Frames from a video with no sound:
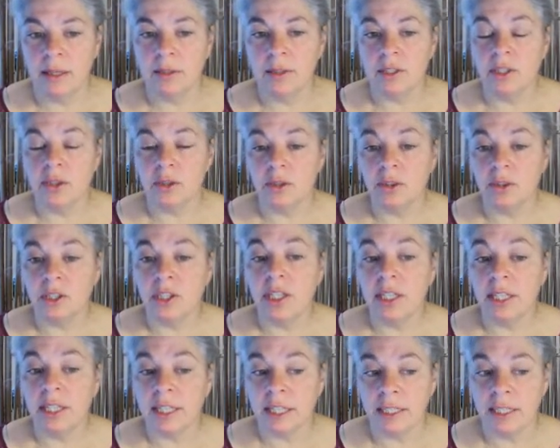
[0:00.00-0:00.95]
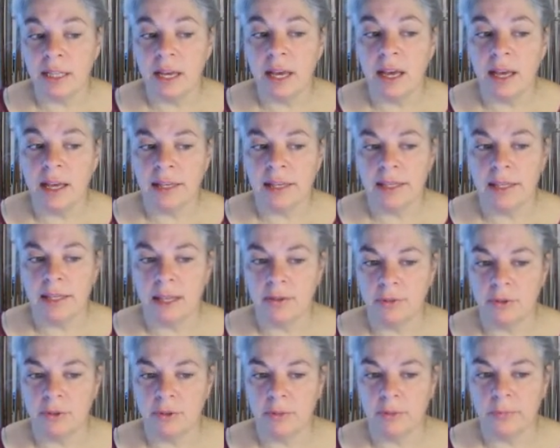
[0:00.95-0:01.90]
to learning at a higher
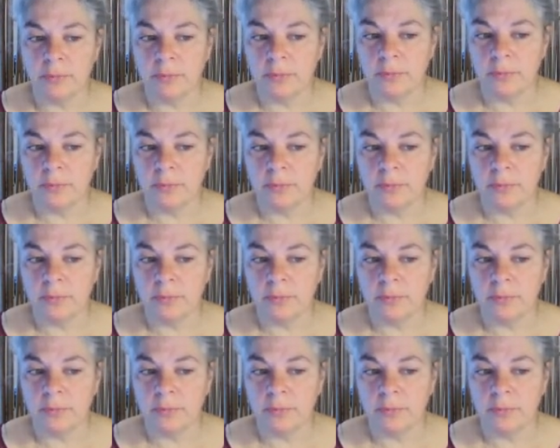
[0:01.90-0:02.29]
level.